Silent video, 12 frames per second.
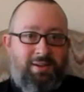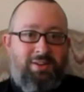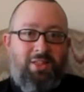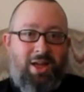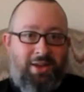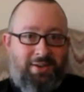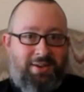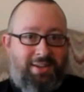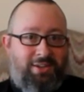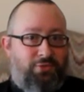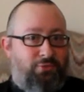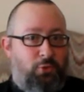Gluttony
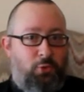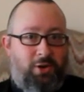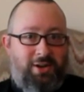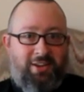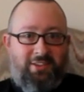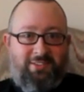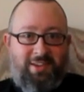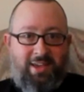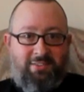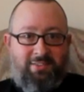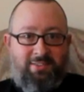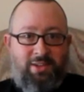is food in
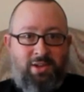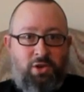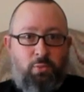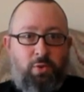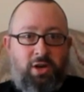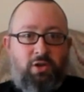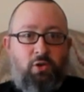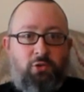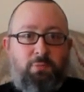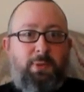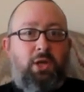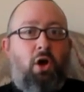excess, when it
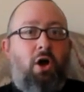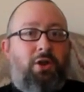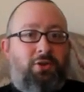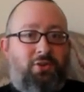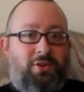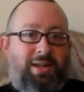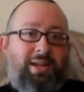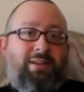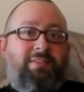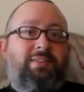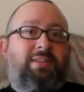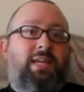goes beyond your
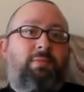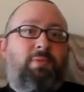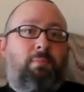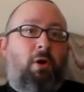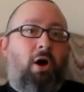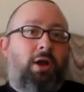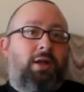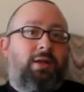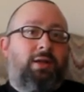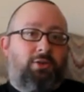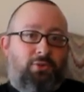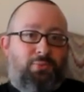need to keep the
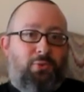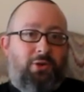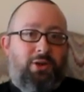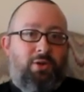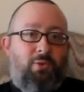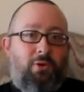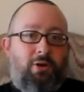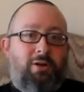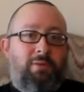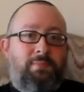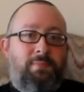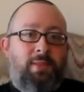body in good working
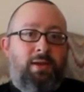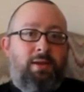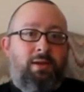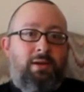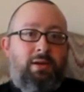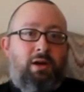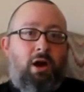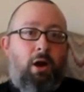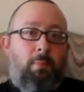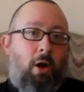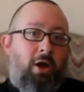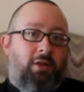order.
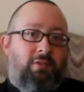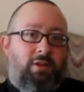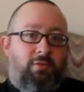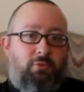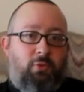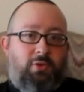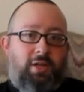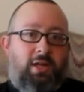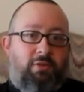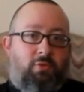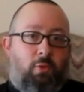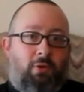Our bodies need food to eat,
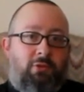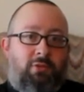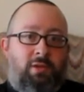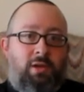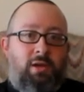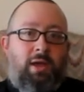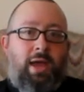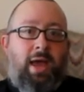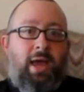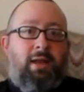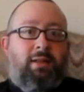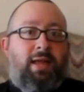of course,
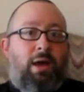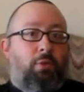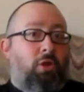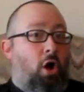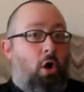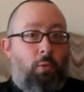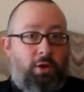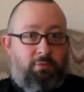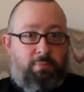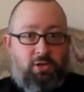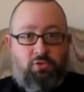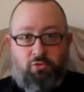and that will always
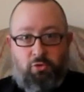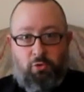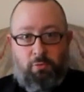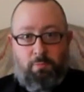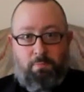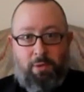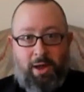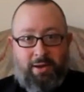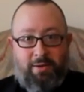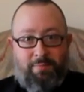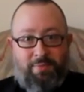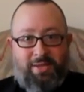be true,
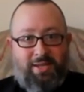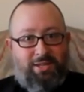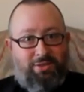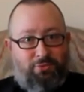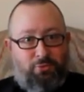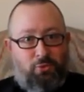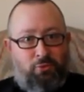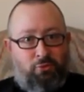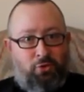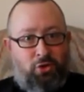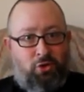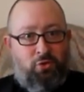but is food
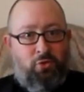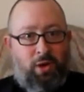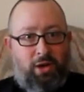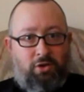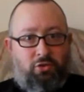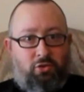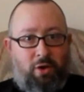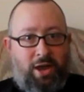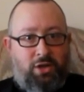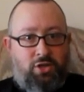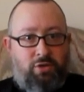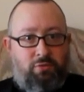for you a
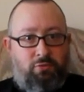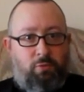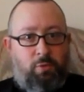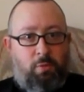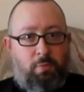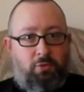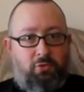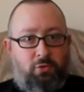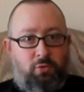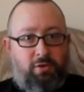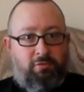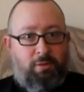distraction from your
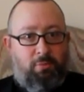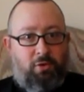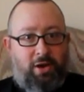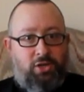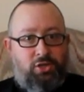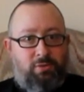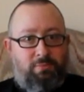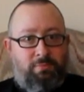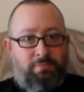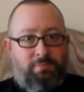pursuit of liberation?